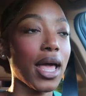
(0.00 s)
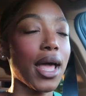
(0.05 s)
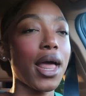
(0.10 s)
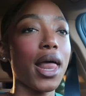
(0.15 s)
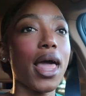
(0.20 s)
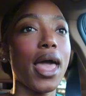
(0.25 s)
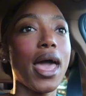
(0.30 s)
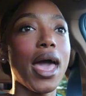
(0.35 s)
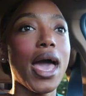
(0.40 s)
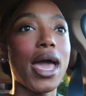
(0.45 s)

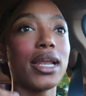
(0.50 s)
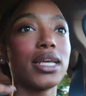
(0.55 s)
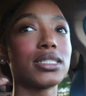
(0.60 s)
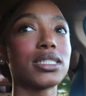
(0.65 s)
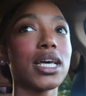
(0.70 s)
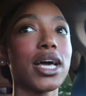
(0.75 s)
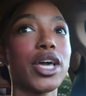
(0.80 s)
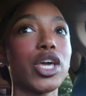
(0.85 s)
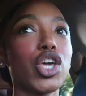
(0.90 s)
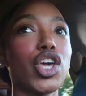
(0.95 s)
and
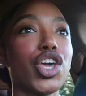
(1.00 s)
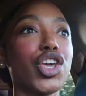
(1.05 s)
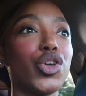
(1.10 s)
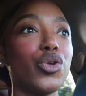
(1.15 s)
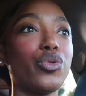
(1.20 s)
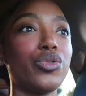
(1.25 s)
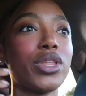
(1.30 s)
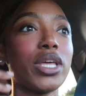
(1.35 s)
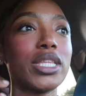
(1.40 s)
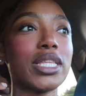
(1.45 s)
it's like
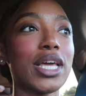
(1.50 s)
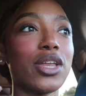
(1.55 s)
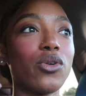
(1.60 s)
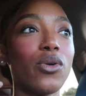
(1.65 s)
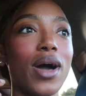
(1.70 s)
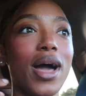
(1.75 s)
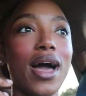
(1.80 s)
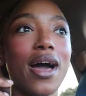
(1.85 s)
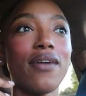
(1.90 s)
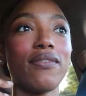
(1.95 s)
you think they
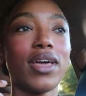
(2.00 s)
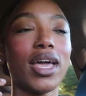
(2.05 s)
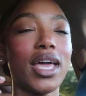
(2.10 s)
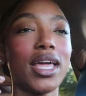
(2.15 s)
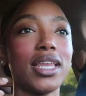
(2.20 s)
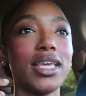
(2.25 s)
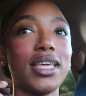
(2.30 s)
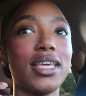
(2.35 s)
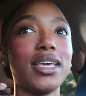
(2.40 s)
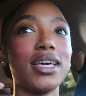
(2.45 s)
don't have
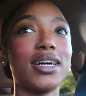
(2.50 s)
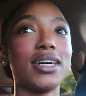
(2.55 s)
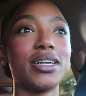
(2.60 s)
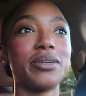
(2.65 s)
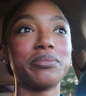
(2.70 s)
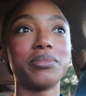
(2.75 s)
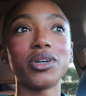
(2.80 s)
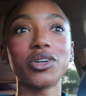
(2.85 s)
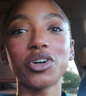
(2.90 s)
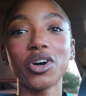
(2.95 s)
any
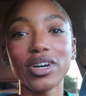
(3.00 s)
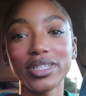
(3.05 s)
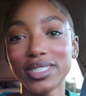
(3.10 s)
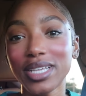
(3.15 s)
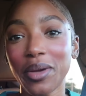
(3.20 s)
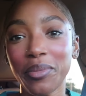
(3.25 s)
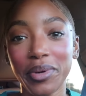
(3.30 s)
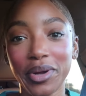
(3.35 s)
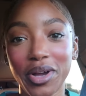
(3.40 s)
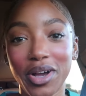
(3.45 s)

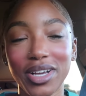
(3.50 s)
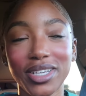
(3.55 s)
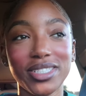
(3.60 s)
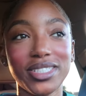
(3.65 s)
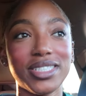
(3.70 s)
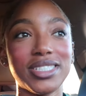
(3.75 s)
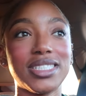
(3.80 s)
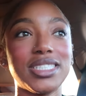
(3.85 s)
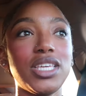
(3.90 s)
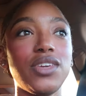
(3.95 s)
contact
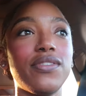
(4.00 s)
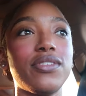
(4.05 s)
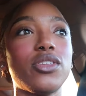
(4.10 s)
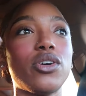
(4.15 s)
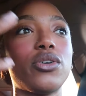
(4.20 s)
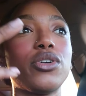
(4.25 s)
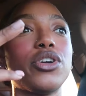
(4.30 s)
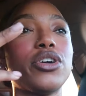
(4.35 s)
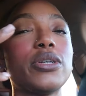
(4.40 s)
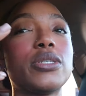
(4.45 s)
precautions, even
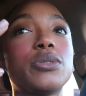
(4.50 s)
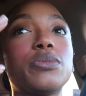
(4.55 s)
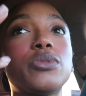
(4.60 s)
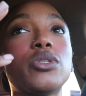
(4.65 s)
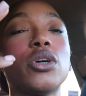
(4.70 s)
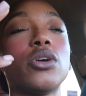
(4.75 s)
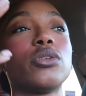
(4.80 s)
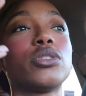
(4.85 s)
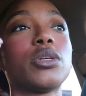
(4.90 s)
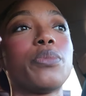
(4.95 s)
though you're
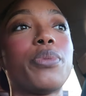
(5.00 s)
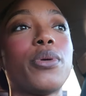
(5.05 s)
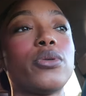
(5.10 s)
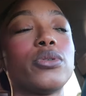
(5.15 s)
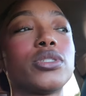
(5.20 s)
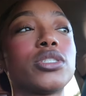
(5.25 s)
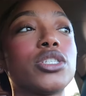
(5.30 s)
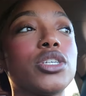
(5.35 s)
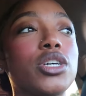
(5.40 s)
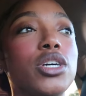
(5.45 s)
still
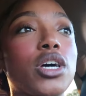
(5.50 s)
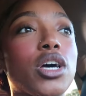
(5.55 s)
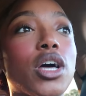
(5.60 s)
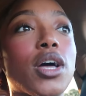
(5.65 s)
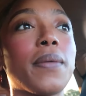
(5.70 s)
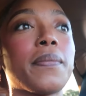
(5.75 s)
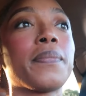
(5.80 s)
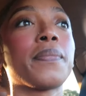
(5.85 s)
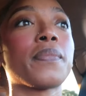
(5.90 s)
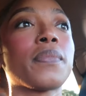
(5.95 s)
supposed
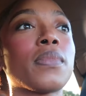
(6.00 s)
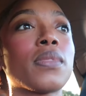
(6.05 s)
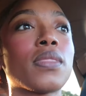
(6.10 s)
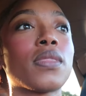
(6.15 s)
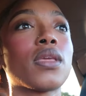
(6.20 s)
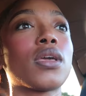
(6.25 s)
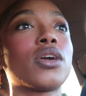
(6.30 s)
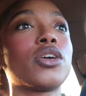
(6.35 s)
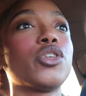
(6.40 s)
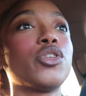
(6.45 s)
to
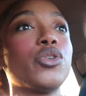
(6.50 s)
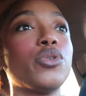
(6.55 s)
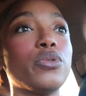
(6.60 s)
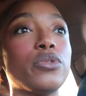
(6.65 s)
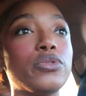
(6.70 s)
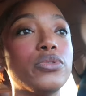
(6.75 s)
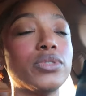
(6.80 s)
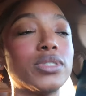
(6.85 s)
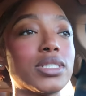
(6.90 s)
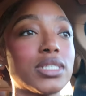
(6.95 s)

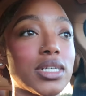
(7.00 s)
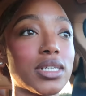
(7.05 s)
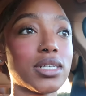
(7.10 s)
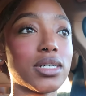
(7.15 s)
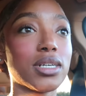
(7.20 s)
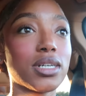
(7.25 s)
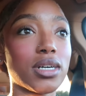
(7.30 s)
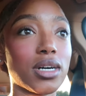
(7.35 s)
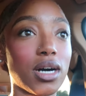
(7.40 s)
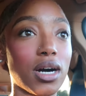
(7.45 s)
use
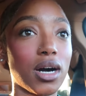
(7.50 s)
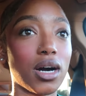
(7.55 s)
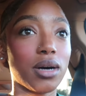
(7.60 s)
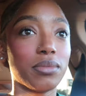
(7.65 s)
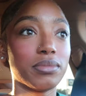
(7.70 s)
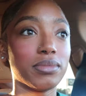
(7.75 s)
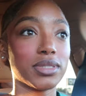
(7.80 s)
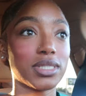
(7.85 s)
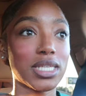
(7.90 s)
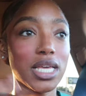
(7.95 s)

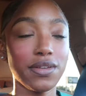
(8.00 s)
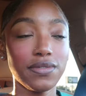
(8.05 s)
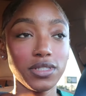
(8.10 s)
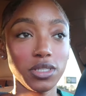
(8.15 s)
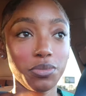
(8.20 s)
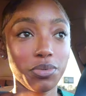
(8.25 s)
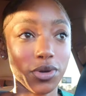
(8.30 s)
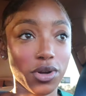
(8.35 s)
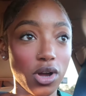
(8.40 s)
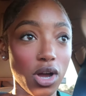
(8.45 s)

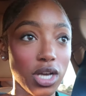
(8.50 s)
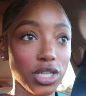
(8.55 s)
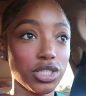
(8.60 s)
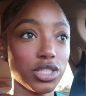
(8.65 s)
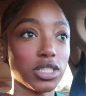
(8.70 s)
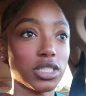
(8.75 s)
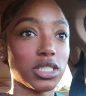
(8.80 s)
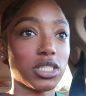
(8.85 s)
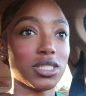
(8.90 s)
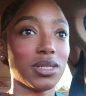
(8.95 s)
safety
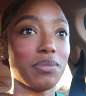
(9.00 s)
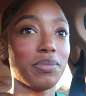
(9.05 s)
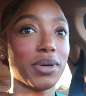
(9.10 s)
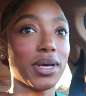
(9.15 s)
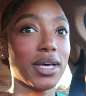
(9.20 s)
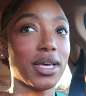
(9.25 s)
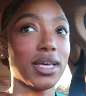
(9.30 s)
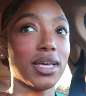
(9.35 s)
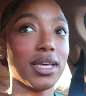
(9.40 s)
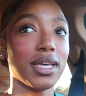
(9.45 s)
precautions.
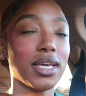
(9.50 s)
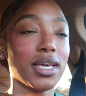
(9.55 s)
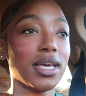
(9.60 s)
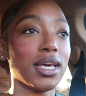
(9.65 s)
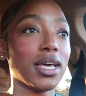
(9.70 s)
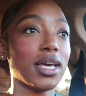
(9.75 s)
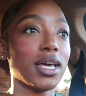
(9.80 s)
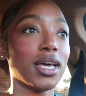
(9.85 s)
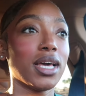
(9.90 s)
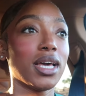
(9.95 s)
But
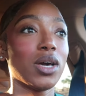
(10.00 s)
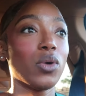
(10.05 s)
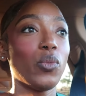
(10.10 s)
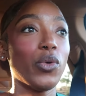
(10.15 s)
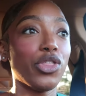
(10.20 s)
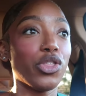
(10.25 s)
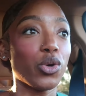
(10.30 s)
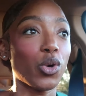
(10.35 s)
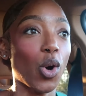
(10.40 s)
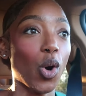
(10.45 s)

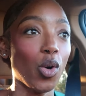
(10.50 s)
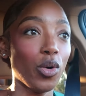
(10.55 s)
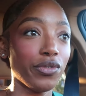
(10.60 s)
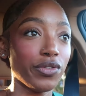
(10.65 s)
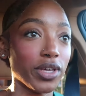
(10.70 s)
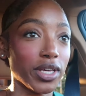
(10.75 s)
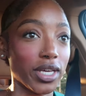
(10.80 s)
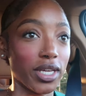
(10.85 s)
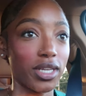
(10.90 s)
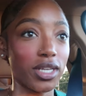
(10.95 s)
with
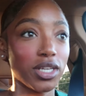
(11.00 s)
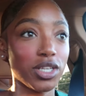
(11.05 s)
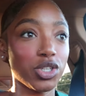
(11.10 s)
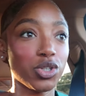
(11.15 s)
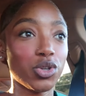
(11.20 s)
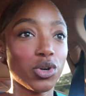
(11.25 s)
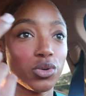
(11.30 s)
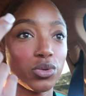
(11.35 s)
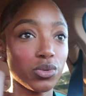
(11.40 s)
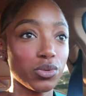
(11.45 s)

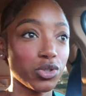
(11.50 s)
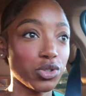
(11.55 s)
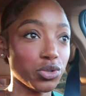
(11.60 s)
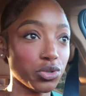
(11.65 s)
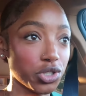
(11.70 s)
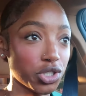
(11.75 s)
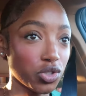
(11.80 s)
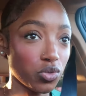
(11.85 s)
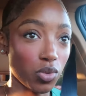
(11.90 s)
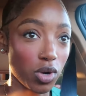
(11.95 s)
COVID, you don't
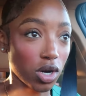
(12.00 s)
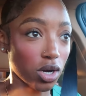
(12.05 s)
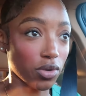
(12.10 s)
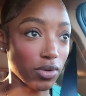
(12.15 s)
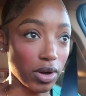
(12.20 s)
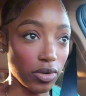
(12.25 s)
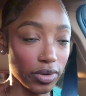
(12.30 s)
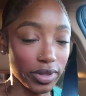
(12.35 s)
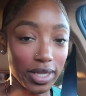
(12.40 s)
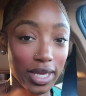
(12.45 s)
usually walk
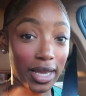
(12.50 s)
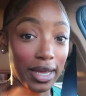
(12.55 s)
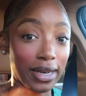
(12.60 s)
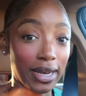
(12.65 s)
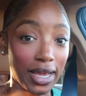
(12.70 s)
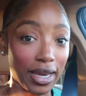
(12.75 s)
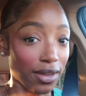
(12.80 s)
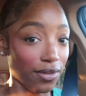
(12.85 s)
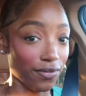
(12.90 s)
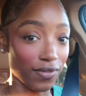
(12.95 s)
around with the
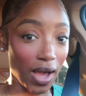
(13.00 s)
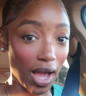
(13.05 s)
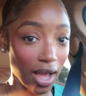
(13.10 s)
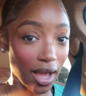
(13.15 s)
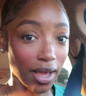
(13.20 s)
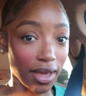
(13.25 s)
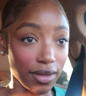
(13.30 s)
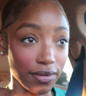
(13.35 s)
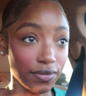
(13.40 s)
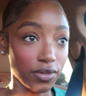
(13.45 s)

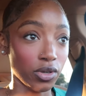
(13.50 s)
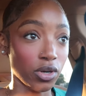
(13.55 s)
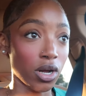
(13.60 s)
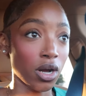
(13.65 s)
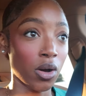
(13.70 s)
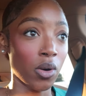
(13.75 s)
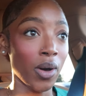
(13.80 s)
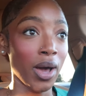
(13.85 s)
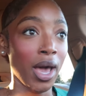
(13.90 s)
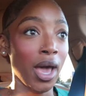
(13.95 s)
N95, you
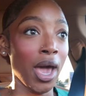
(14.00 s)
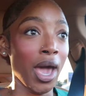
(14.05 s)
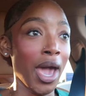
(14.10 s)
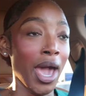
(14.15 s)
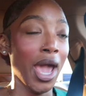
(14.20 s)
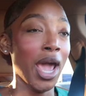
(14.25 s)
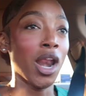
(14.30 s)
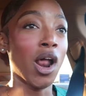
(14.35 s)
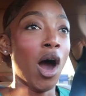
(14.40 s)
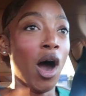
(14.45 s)
know.
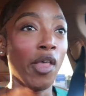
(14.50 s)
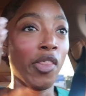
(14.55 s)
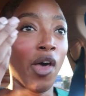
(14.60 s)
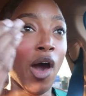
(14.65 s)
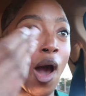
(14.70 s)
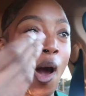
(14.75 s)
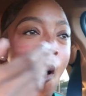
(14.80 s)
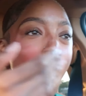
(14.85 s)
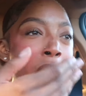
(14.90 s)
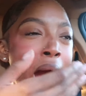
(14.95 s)
And
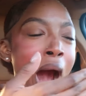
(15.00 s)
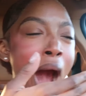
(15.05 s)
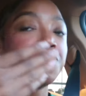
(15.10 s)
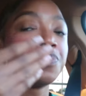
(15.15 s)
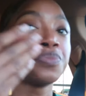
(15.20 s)
although